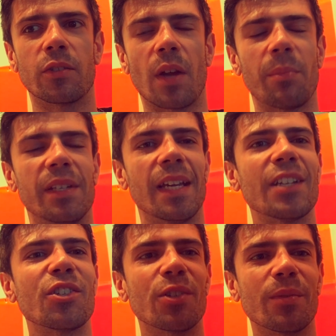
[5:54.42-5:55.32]

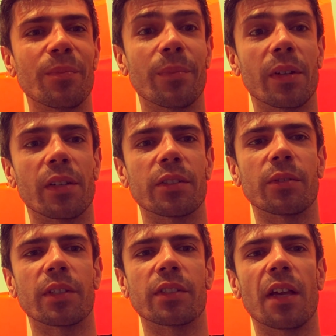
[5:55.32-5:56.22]
trepidation but
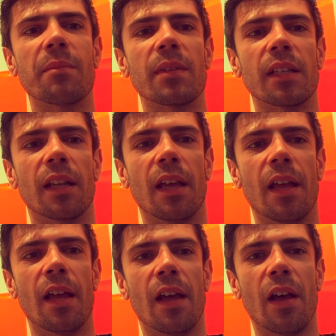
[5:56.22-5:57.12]
also excitement
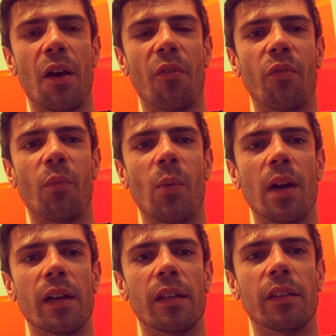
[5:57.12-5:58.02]
of
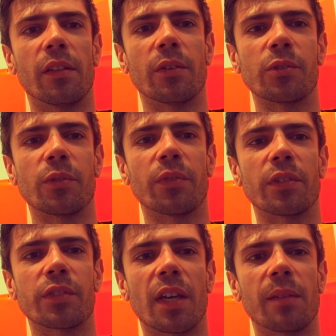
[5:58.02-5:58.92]
what those who
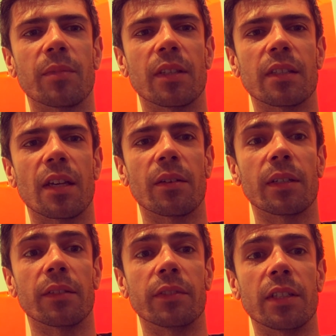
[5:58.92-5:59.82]
first came to this
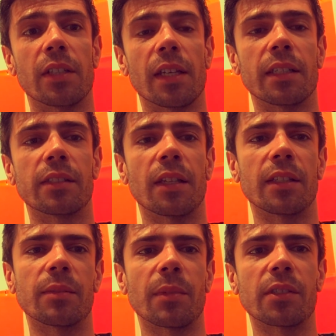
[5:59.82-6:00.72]
area of the United
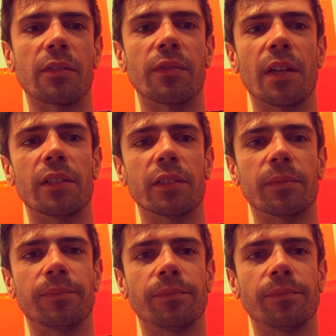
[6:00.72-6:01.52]
States must have felt.